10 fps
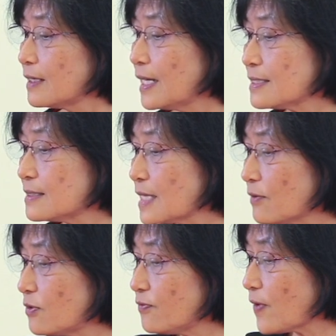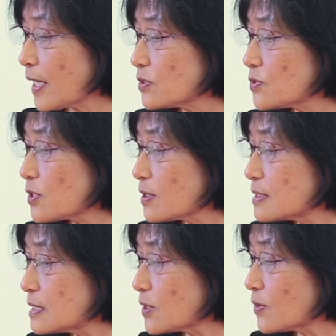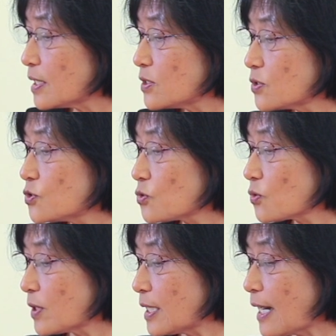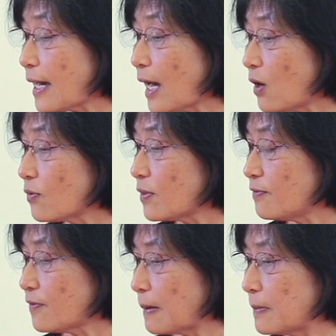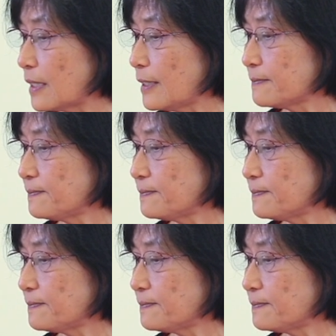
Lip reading: There are several factors to consider in ensuring a healthy family.